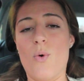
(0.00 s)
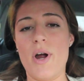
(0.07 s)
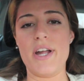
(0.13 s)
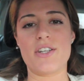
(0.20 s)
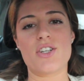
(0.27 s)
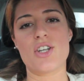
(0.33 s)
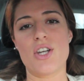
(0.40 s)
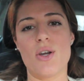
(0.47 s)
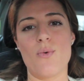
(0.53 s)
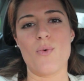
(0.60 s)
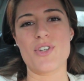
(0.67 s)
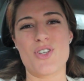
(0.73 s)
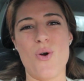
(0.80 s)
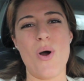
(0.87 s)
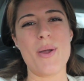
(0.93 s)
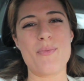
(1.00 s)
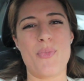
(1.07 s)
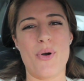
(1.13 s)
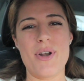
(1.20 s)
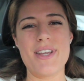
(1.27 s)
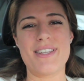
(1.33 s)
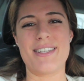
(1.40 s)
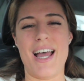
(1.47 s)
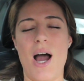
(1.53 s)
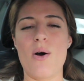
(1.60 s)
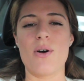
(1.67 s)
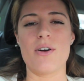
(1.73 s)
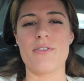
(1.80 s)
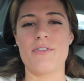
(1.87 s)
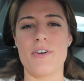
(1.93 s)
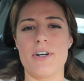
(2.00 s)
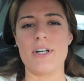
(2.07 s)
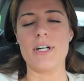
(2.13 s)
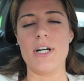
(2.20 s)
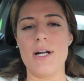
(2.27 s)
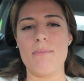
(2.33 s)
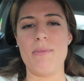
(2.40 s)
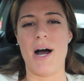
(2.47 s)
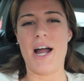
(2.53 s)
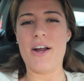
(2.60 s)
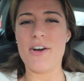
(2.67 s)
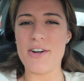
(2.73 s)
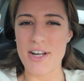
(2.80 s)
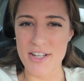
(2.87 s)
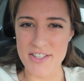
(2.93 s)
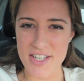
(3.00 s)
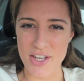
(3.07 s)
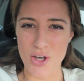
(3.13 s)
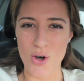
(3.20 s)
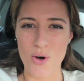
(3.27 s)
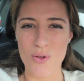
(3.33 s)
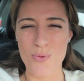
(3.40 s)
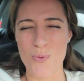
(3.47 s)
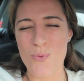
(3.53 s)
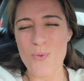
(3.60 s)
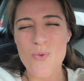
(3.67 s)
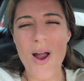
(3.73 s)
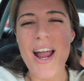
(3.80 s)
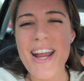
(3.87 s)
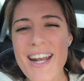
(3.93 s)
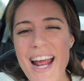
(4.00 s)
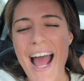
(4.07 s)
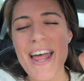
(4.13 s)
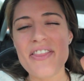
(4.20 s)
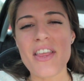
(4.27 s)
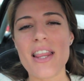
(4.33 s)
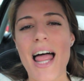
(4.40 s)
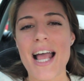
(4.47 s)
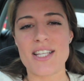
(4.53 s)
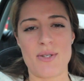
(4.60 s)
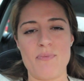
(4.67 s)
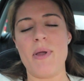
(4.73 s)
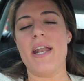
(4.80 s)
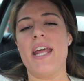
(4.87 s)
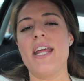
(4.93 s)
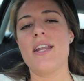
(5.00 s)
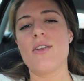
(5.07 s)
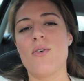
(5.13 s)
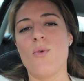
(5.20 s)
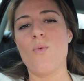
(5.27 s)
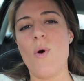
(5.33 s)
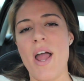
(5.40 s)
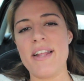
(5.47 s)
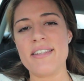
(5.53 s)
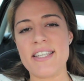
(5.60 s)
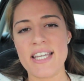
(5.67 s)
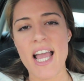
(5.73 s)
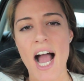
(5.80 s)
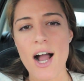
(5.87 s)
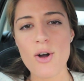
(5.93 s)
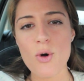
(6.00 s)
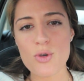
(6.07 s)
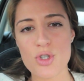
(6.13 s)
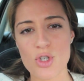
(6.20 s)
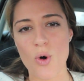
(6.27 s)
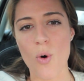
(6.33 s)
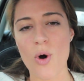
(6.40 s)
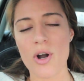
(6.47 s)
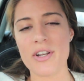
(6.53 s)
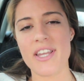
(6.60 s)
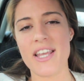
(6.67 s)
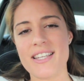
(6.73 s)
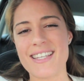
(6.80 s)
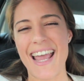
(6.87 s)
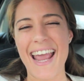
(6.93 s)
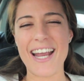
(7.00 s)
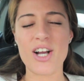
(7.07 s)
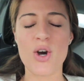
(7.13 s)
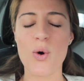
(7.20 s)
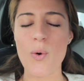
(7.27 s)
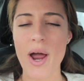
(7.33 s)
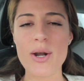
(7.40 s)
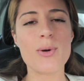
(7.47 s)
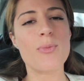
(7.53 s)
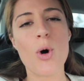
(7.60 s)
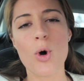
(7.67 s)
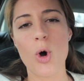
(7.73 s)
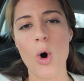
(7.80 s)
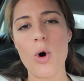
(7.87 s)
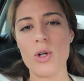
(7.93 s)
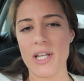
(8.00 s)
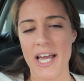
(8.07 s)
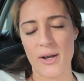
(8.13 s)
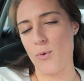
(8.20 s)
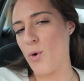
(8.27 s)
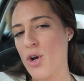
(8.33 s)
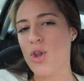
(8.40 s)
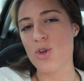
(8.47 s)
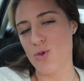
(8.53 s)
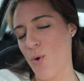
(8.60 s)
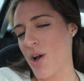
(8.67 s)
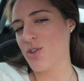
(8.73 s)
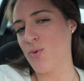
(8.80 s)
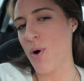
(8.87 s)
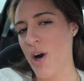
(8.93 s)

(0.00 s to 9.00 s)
which was going pretty sour for Bayern until right at the last minute when Thiago scored this incredible goal, like one of those ones